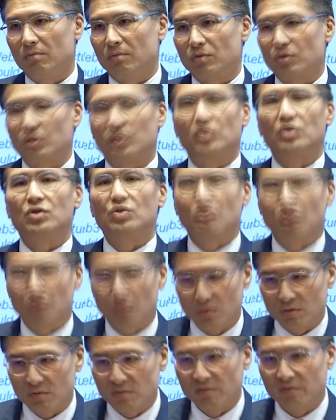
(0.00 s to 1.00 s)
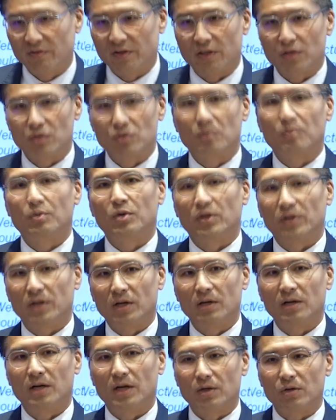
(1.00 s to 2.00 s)
traditional financial
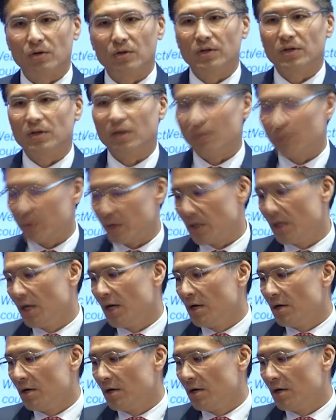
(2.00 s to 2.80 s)
product, I call it that way.